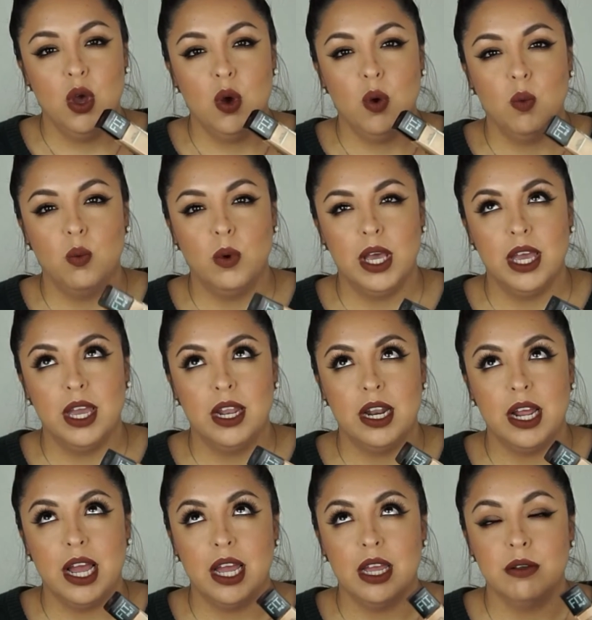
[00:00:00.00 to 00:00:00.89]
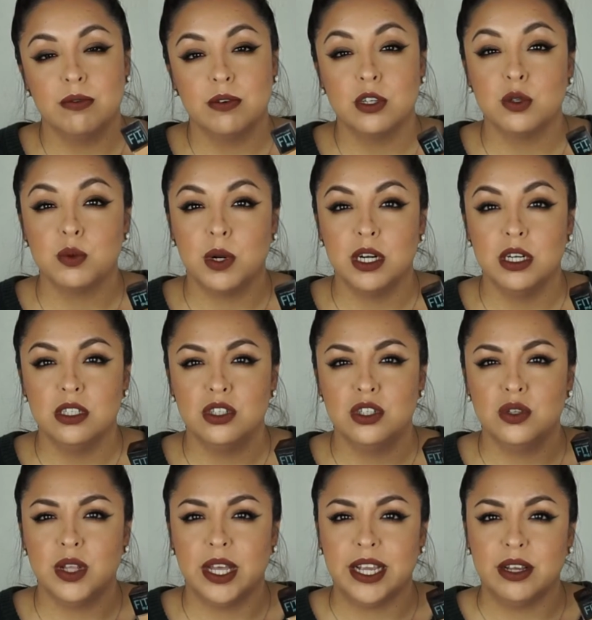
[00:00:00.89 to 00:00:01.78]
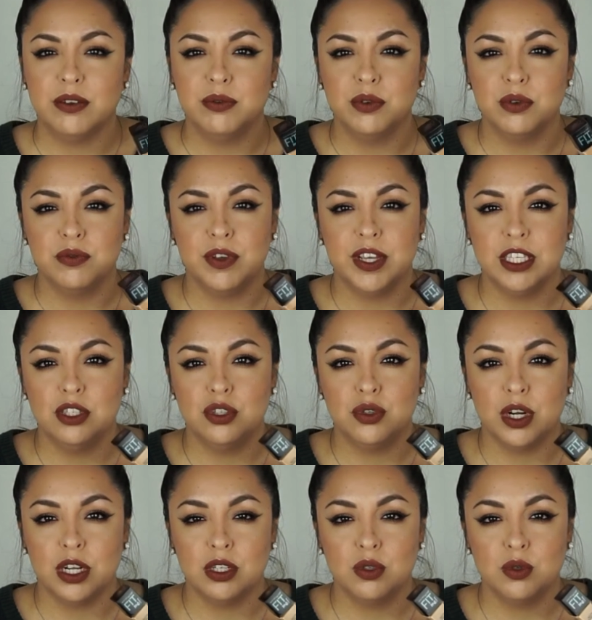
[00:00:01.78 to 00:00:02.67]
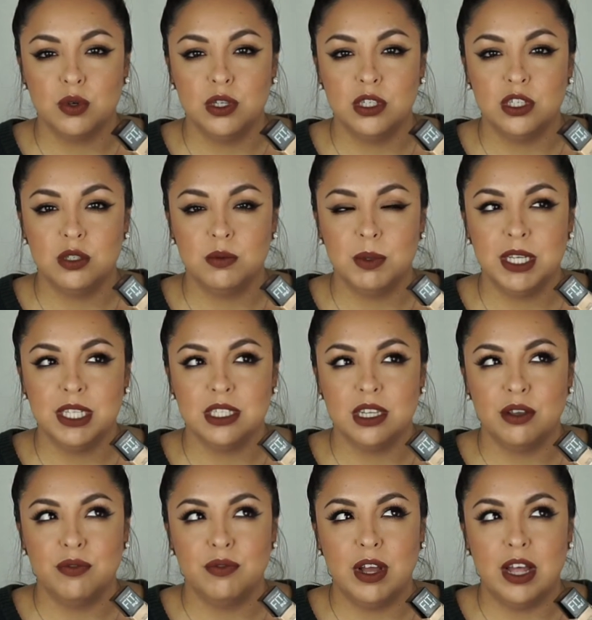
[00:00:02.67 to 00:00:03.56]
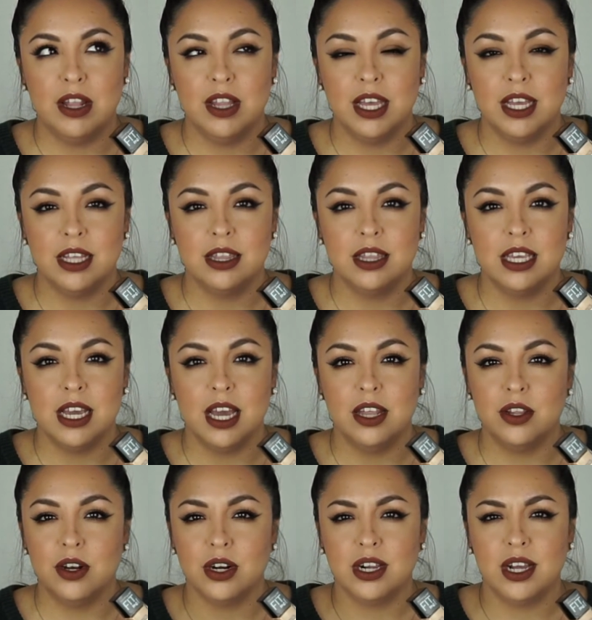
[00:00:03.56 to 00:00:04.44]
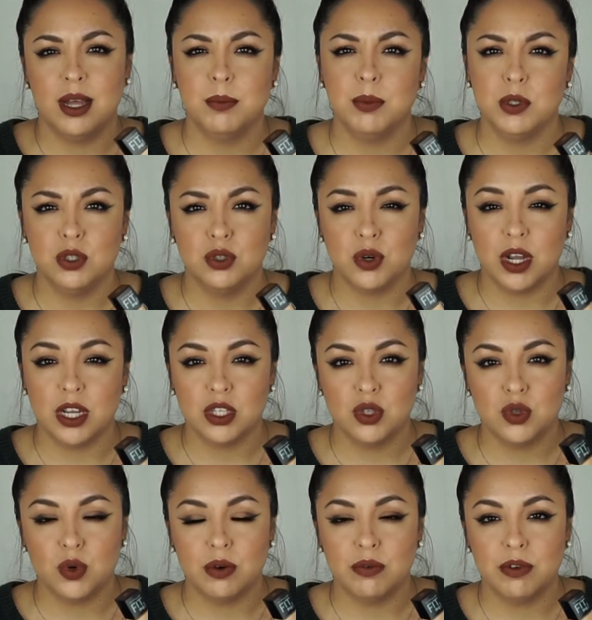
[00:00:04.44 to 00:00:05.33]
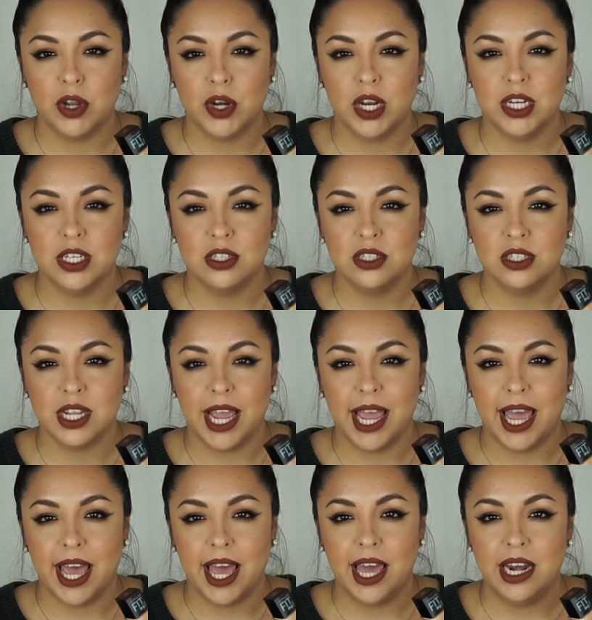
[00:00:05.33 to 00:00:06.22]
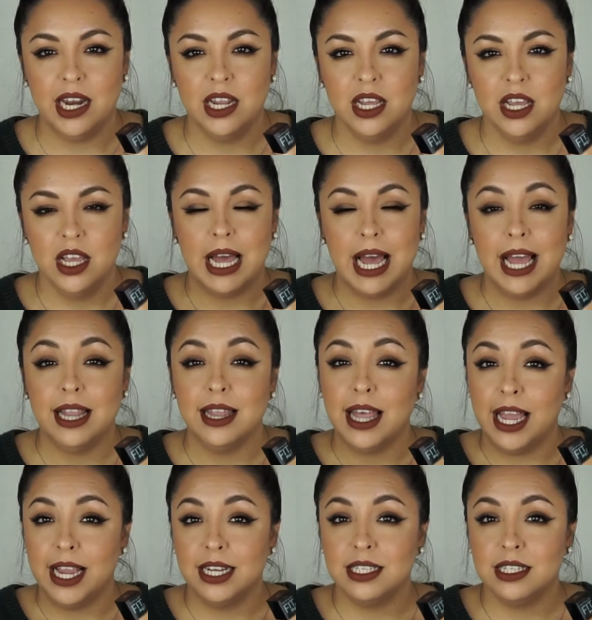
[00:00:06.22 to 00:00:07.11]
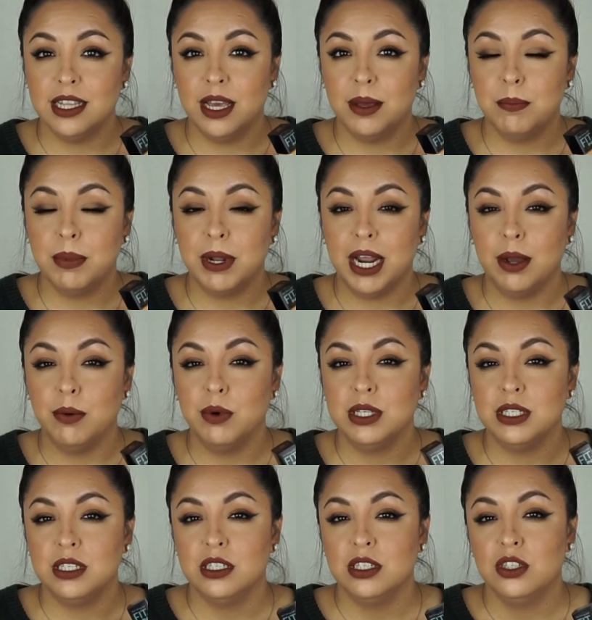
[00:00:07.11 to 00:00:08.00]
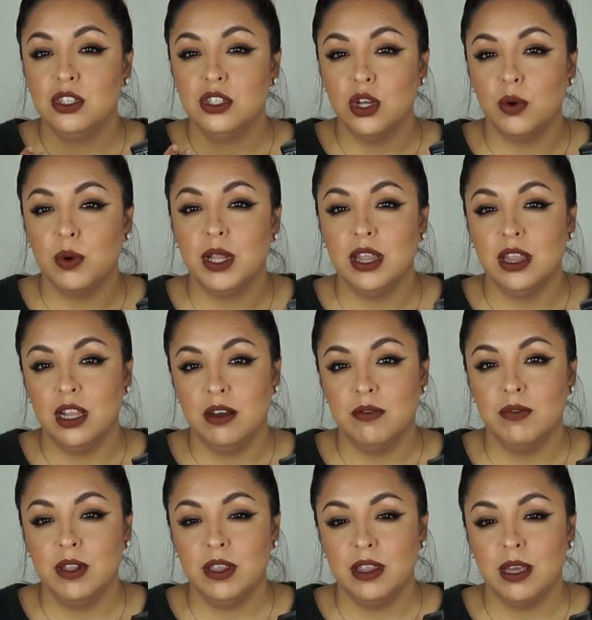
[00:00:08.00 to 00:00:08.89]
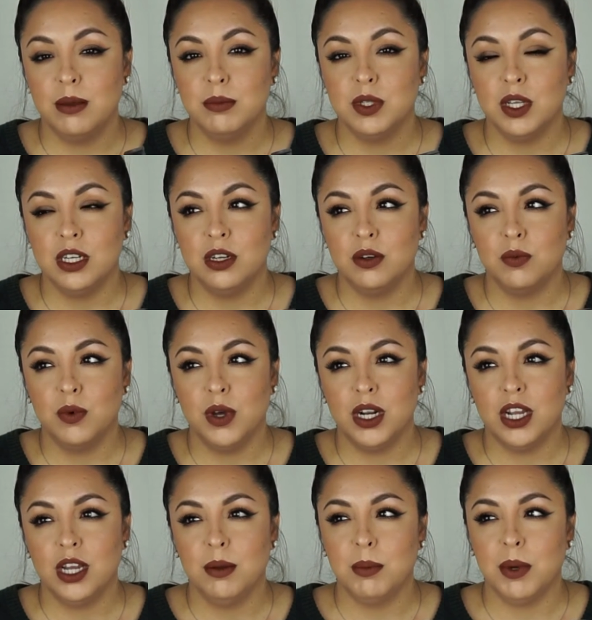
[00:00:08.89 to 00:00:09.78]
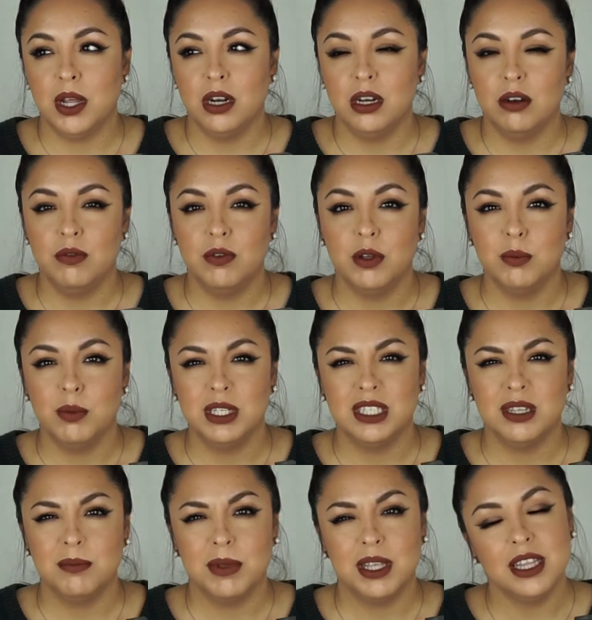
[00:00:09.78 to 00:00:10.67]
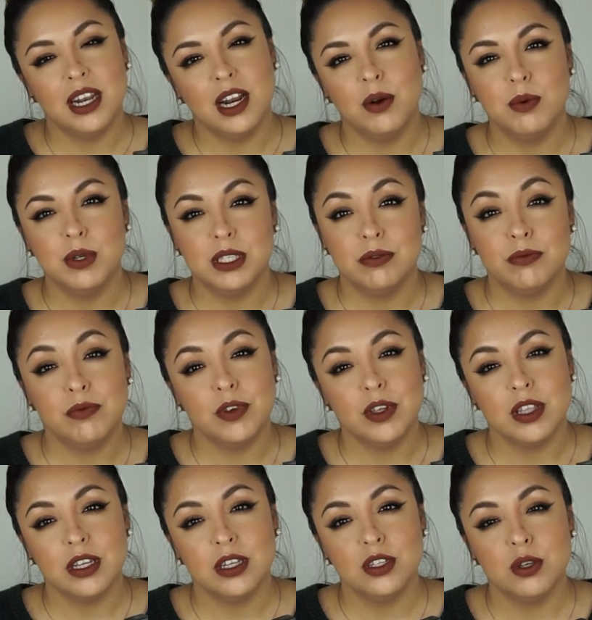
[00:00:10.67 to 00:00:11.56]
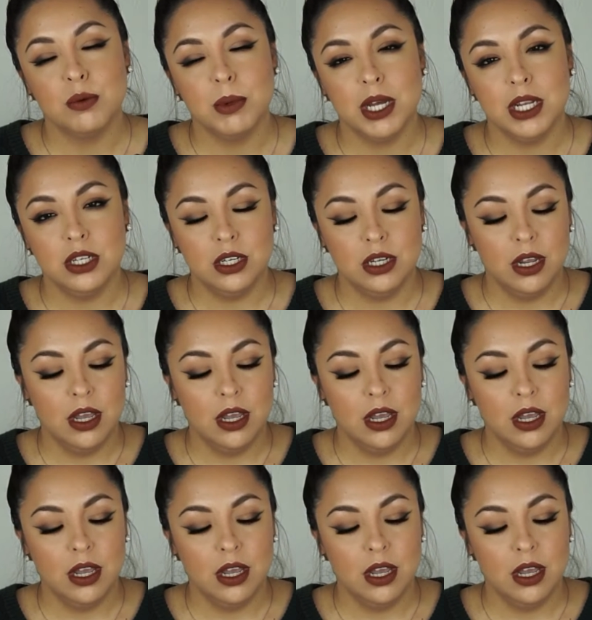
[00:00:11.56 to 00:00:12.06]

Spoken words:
when I first wanted to do like a full face drugstore just because I felt like the other couple drugstore foundations I had, I liked them, but I wasn't so in love with them, so I didn't want to come on and film with something that I wasn't feeling too much.